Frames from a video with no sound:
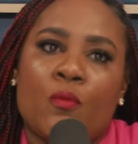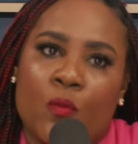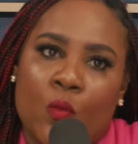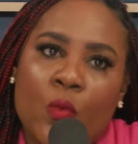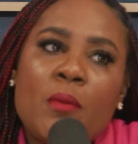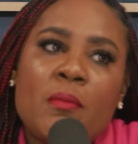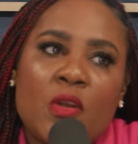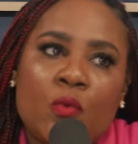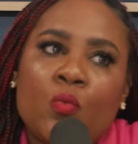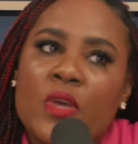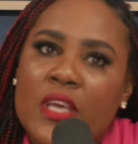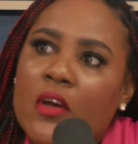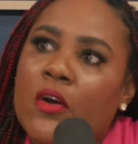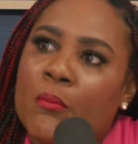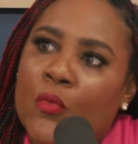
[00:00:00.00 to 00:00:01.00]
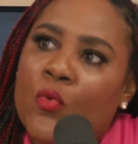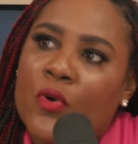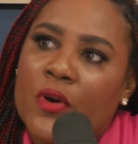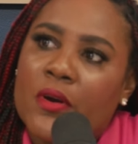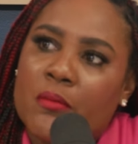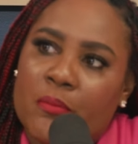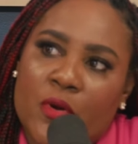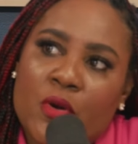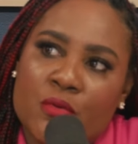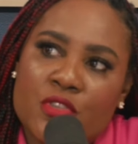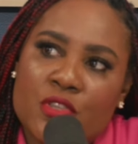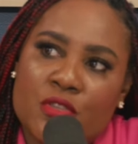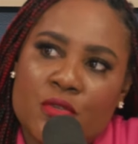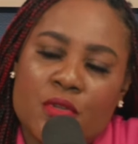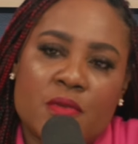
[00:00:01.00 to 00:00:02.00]
Women, we are more prone
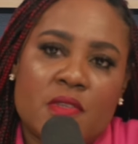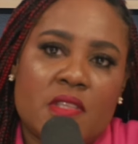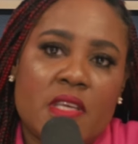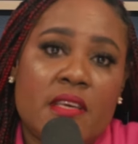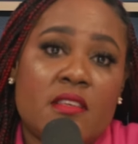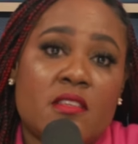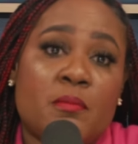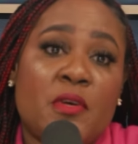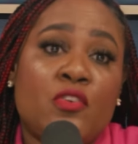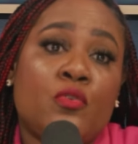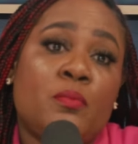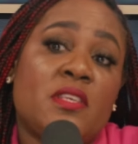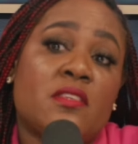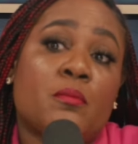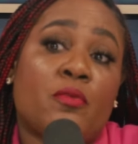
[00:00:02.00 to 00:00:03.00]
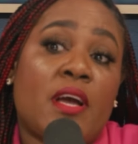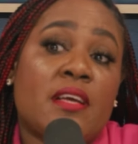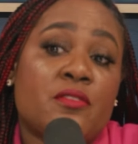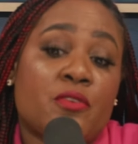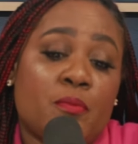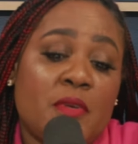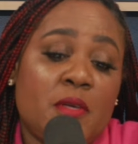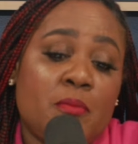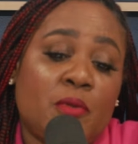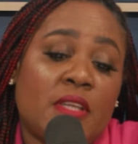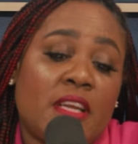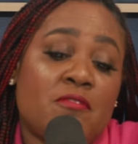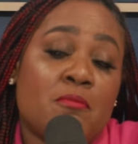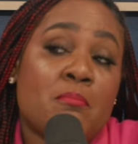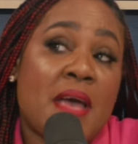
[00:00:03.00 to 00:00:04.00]
to do those things, but you'd be surprised. There are people that
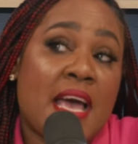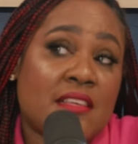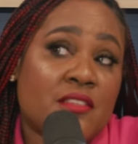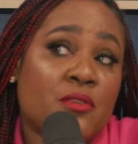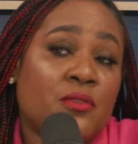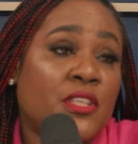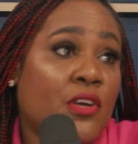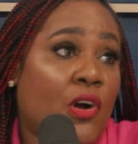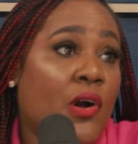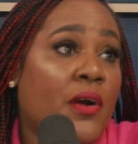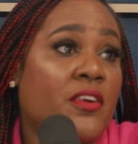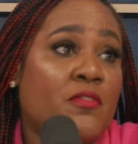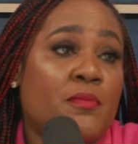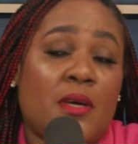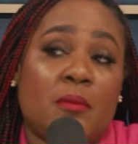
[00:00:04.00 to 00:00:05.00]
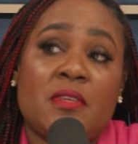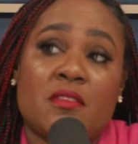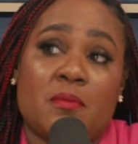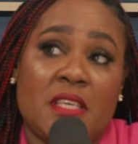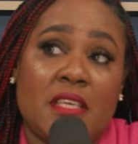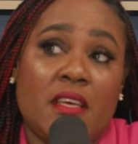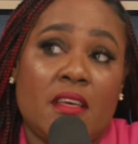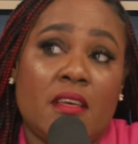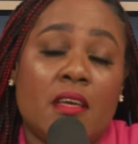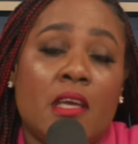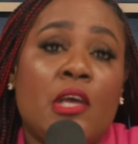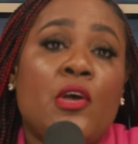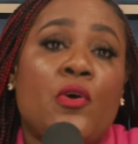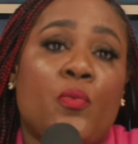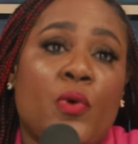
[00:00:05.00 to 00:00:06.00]
have mastered the art of public speaking
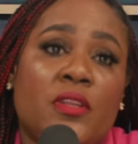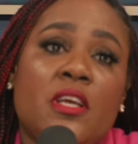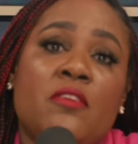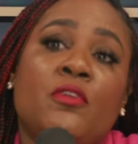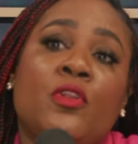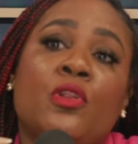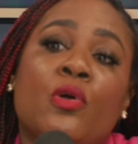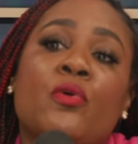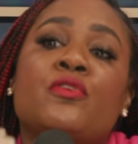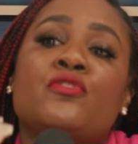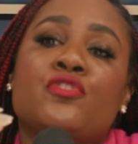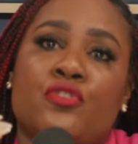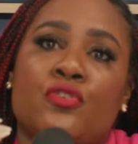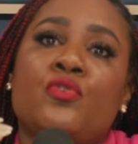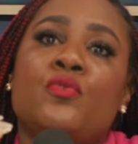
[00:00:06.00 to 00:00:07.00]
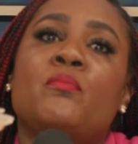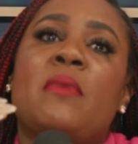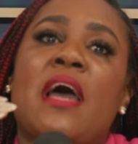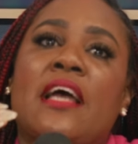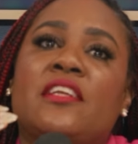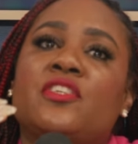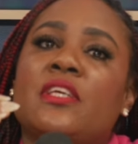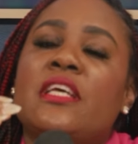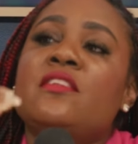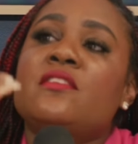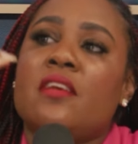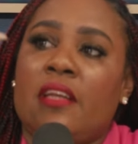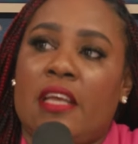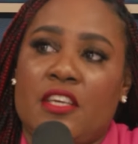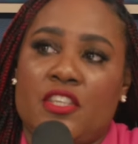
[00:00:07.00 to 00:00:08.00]
where they've learned to match
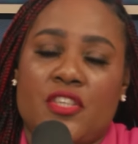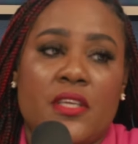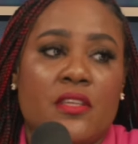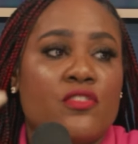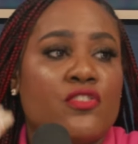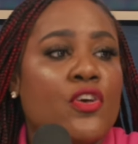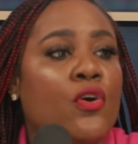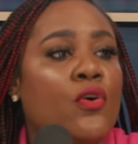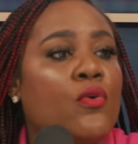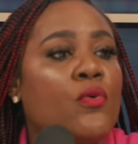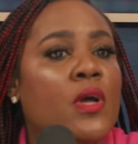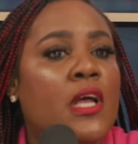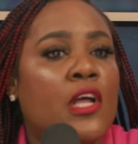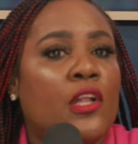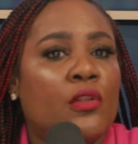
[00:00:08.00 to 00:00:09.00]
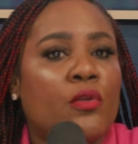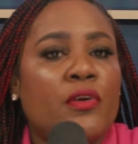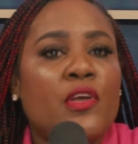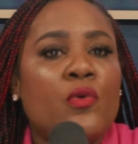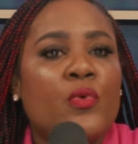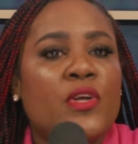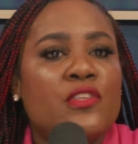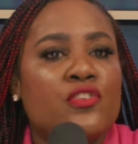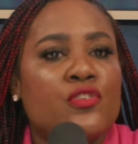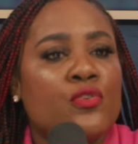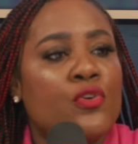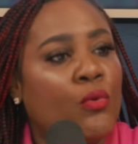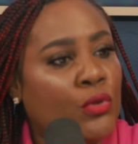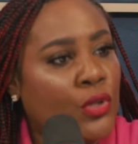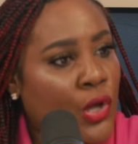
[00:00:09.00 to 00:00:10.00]
intonation. So, learning when to
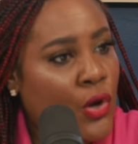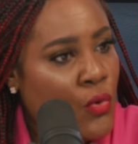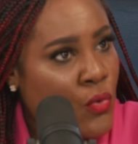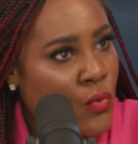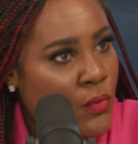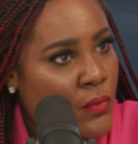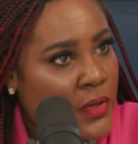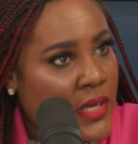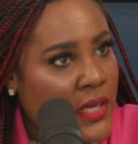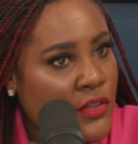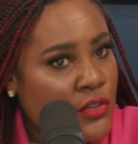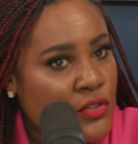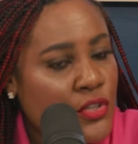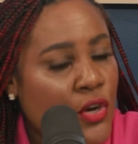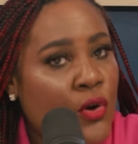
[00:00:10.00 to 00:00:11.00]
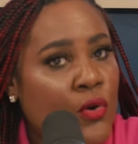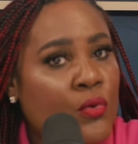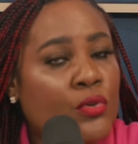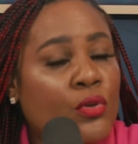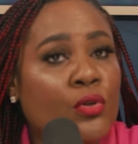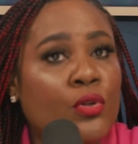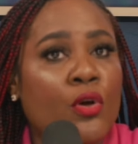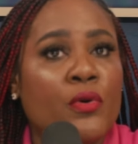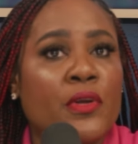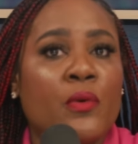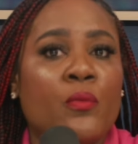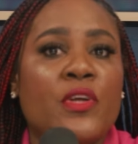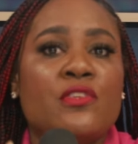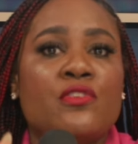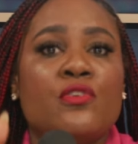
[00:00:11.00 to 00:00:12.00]
go low in your tone, learning
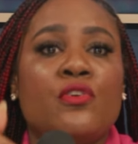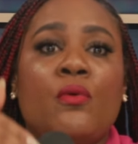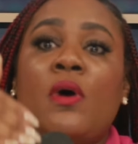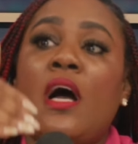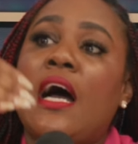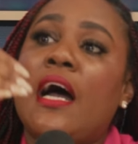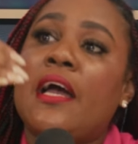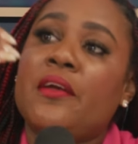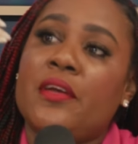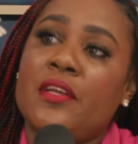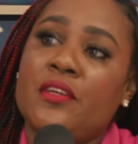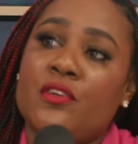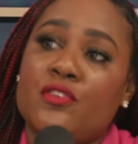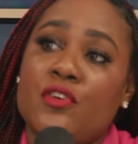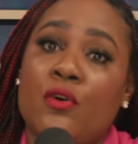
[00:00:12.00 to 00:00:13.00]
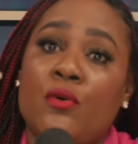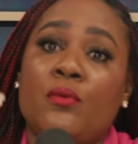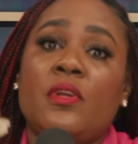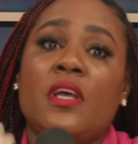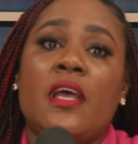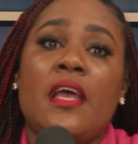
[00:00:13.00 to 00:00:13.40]
when to go higher in your tone.